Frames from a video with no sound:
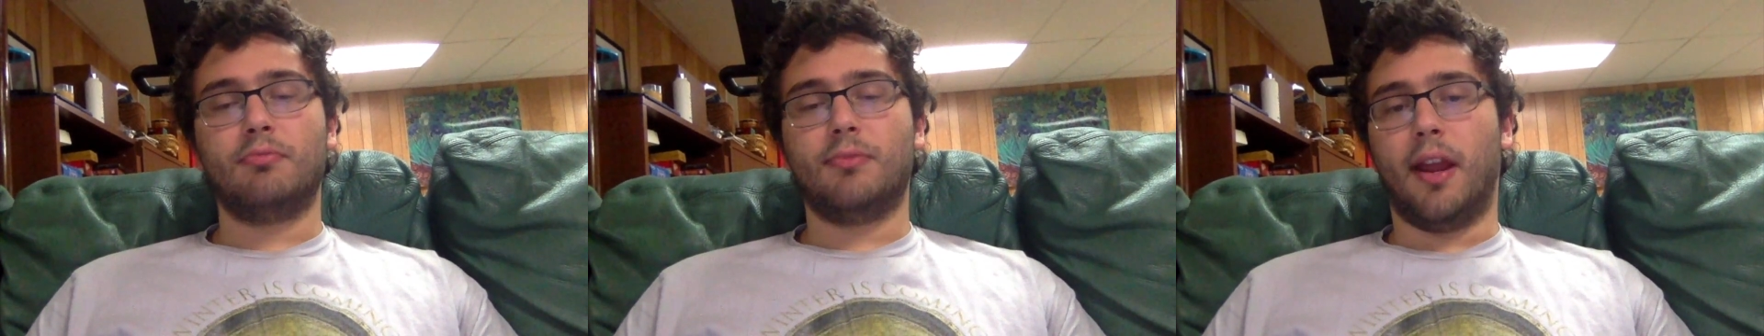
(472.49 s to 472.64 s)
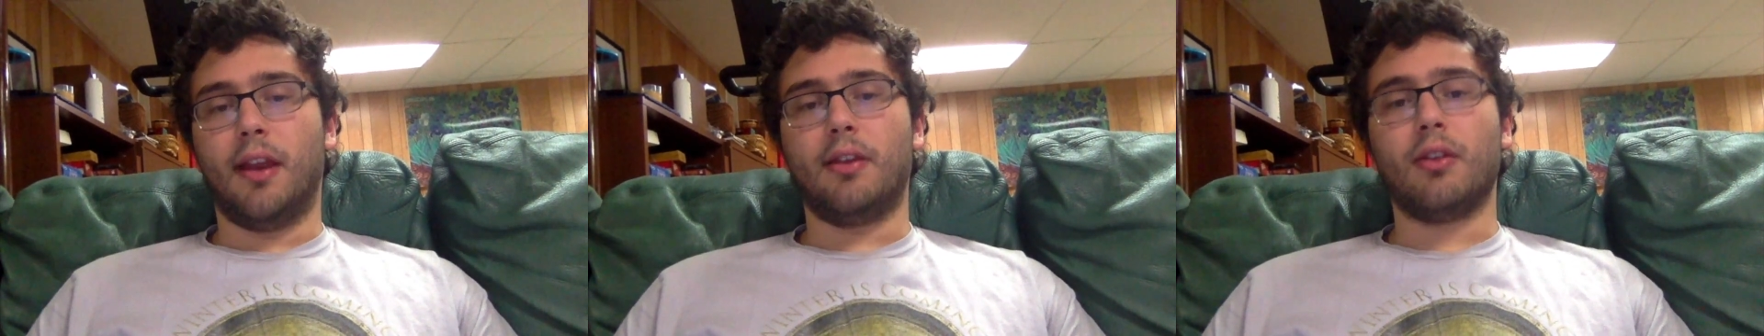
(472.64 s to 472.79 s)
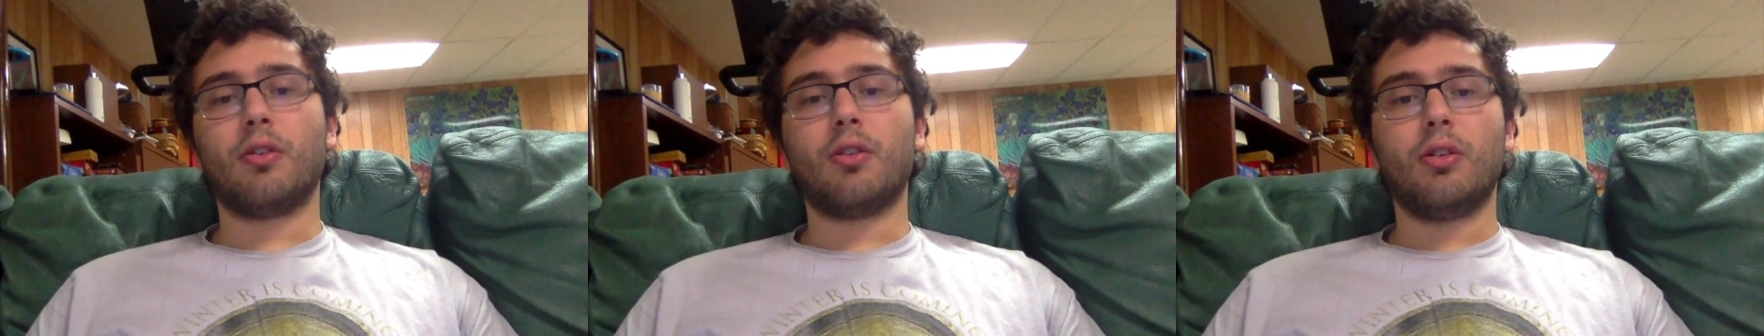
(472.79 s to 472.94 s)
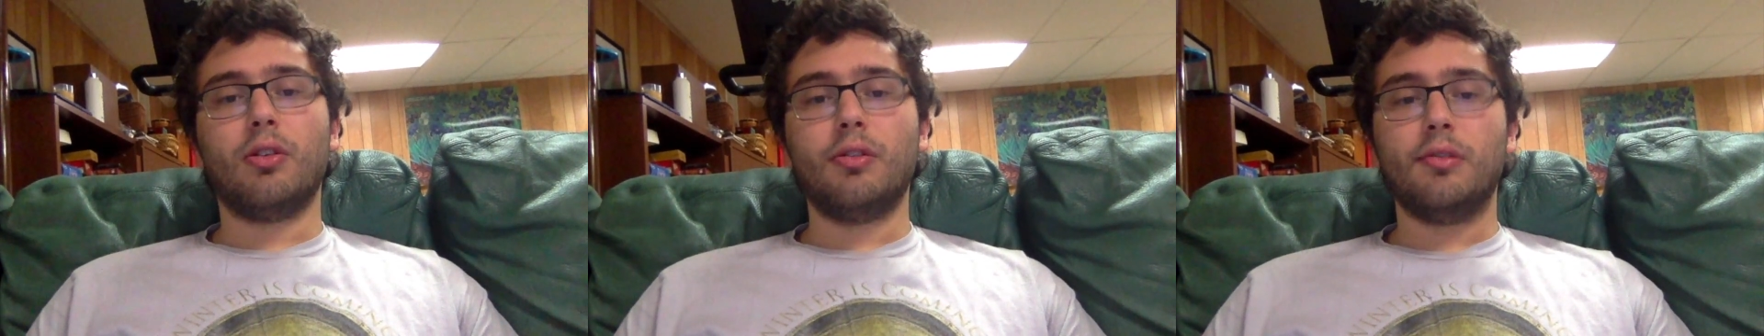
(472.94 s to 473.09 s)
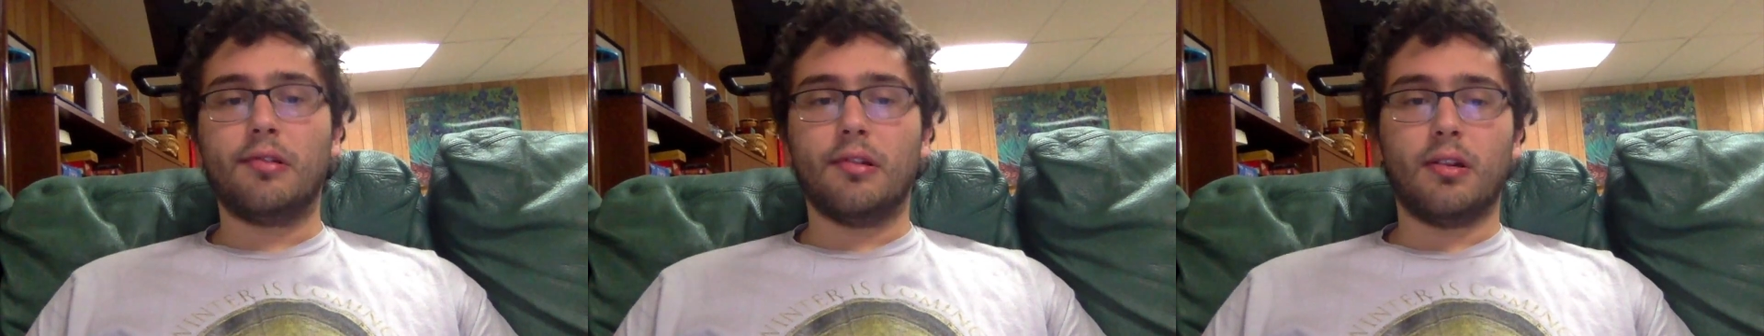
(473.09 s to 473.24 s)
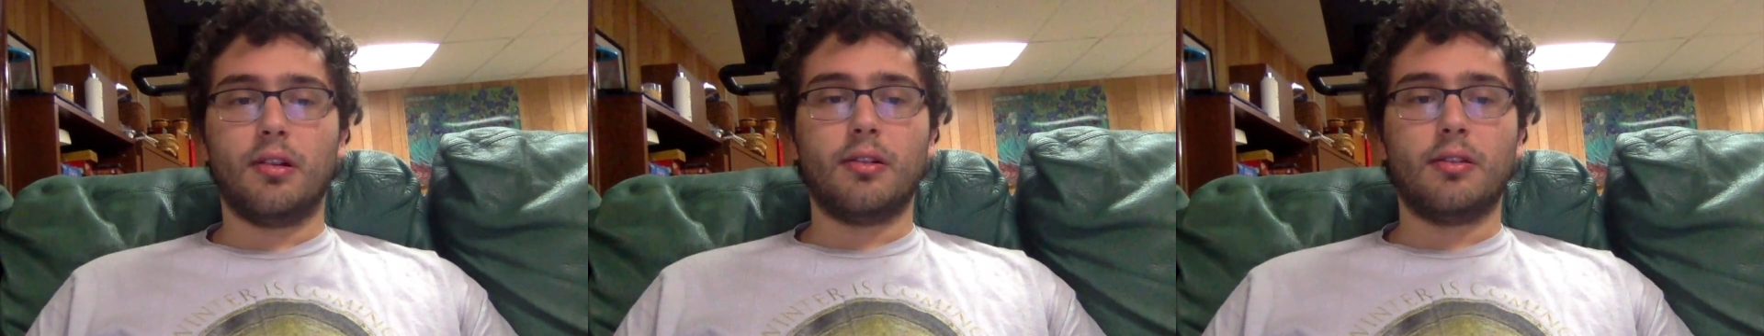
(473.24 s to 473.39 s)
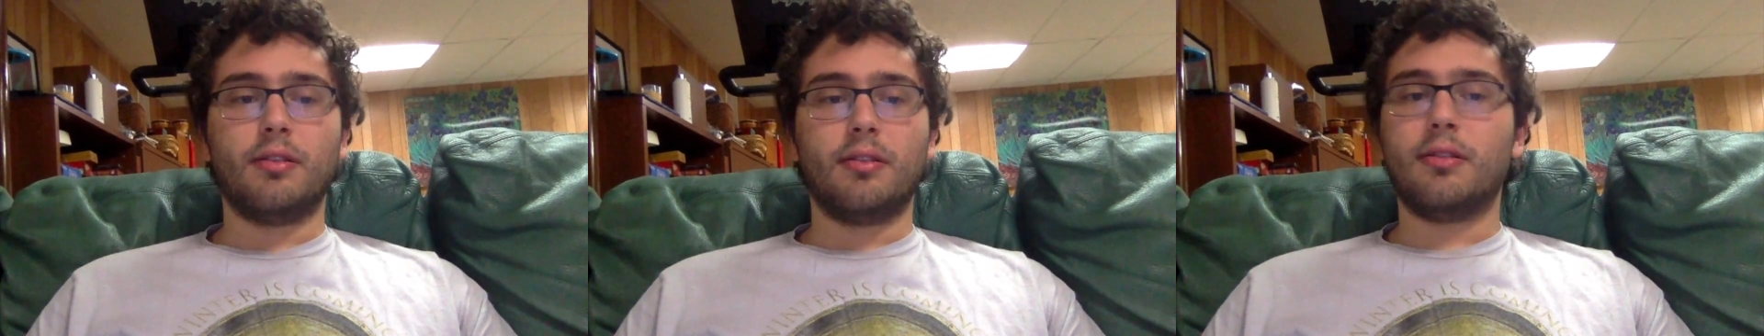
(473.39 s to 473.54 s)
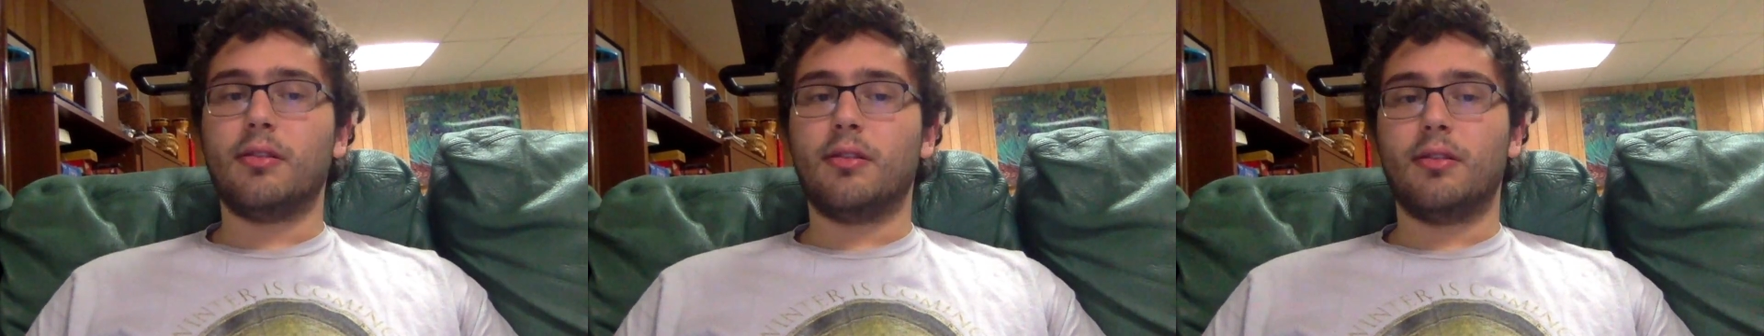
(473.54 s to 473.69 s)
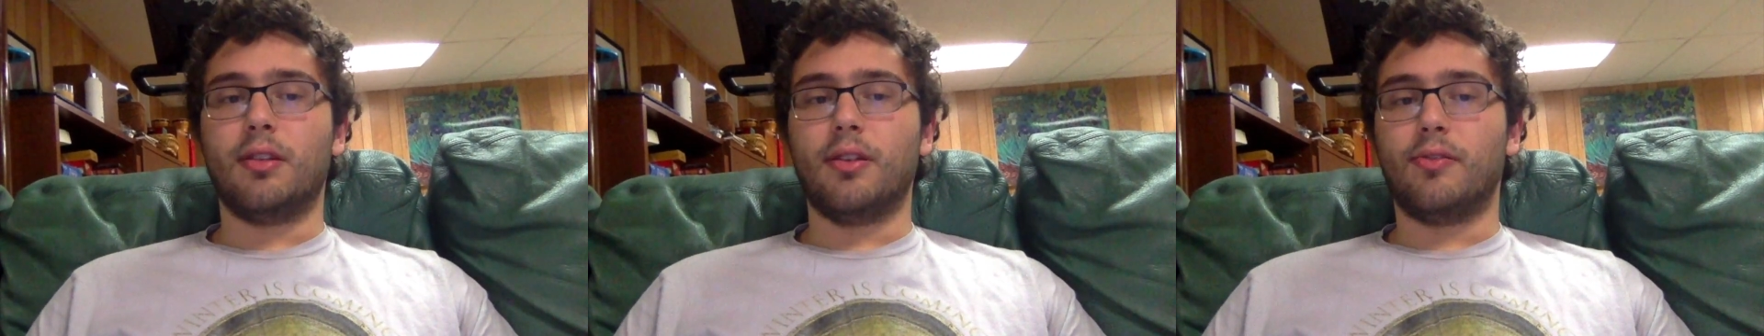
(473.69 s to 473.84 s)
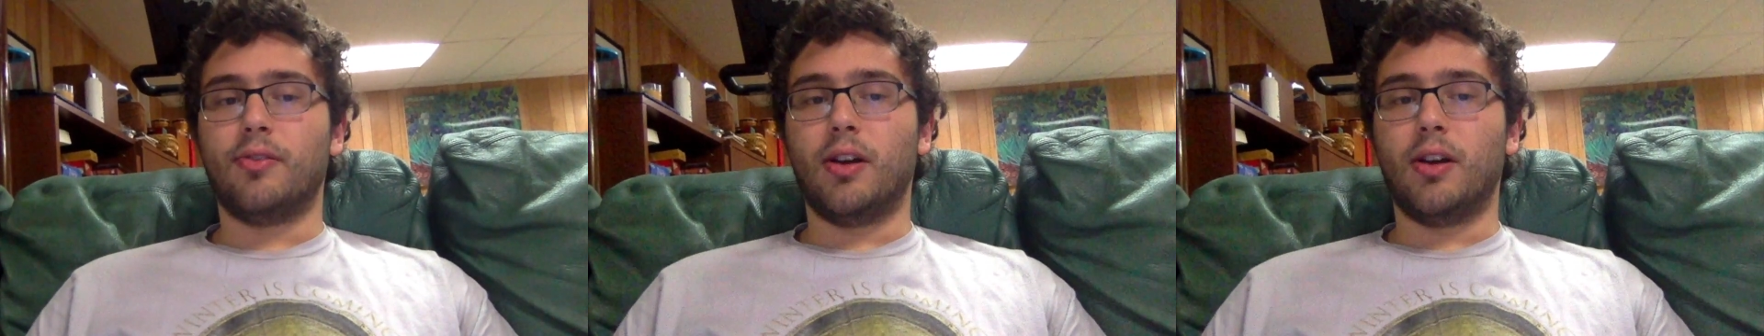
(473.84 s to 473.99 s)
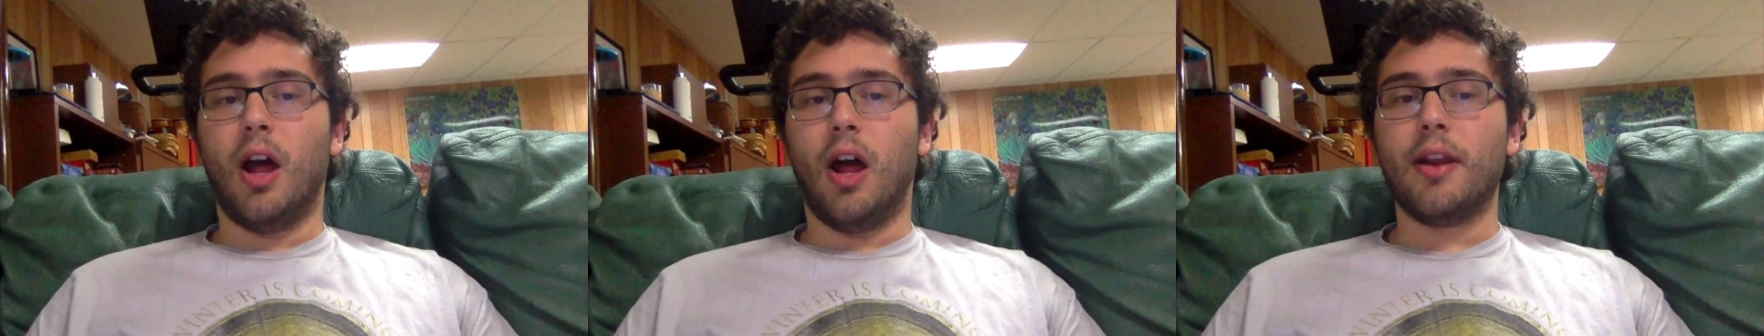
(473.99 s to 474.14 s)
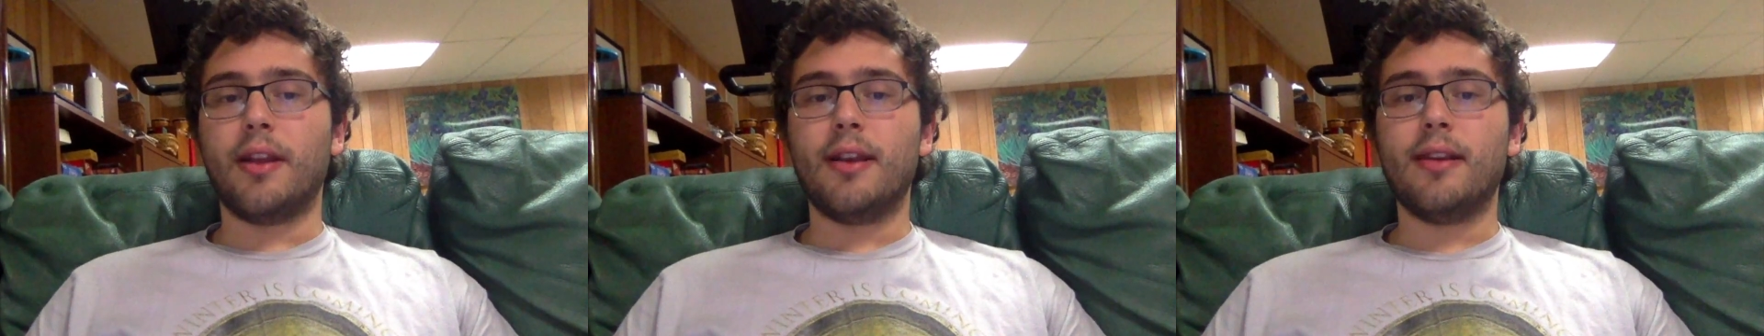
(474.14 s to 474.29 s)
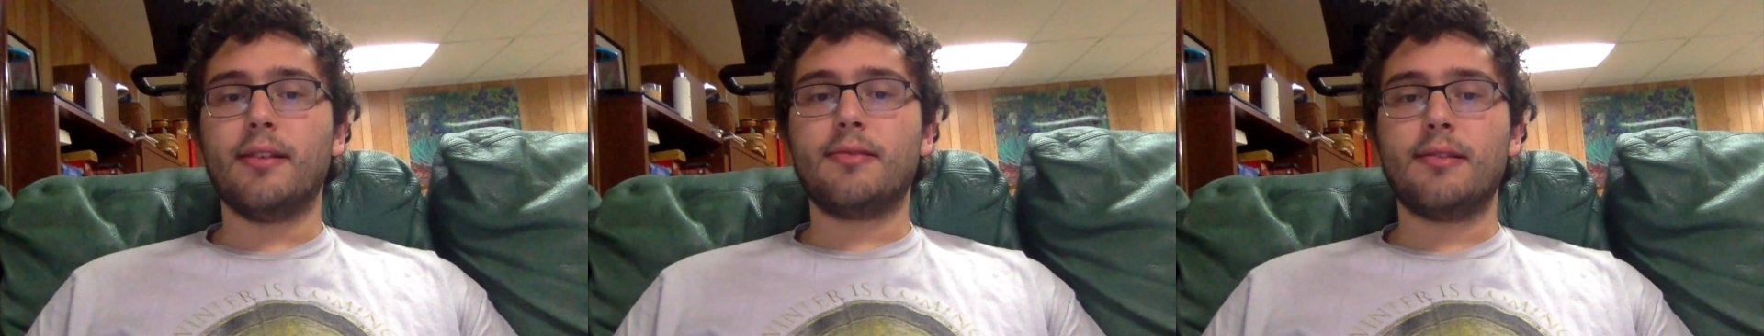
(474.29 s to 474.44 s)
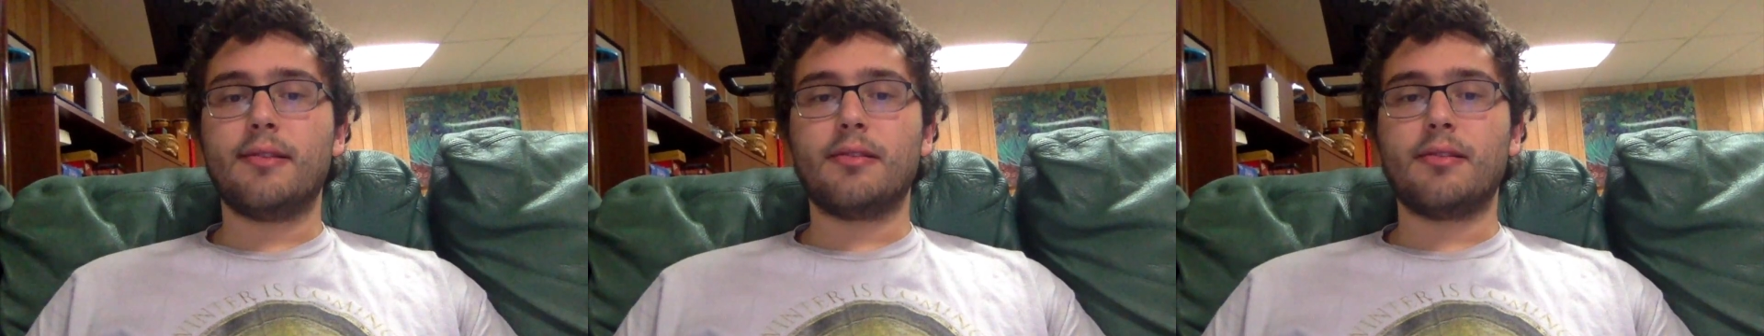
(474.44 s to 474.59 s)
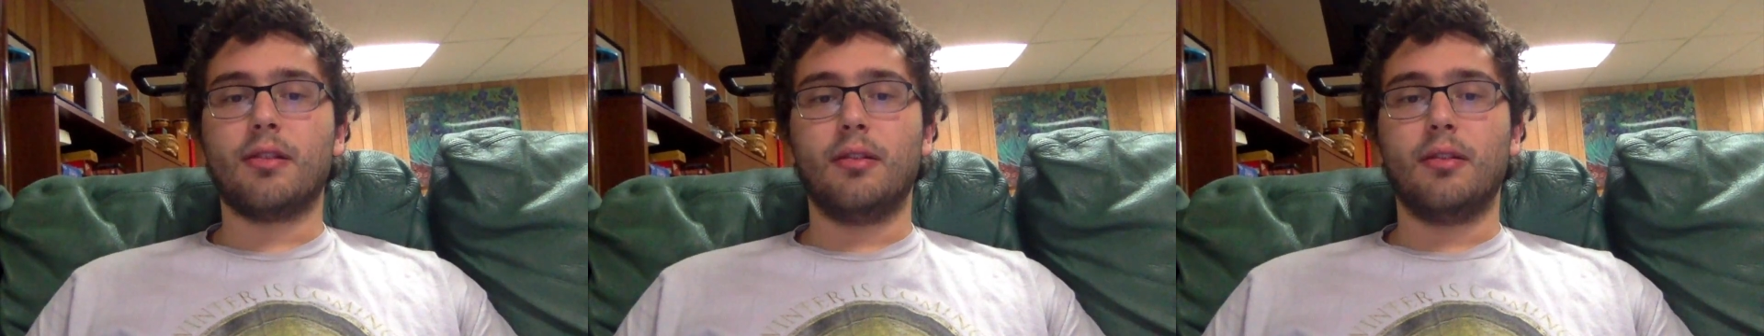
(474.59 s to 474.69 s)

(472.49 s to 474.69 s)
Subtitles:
10-year-olds are different audiences,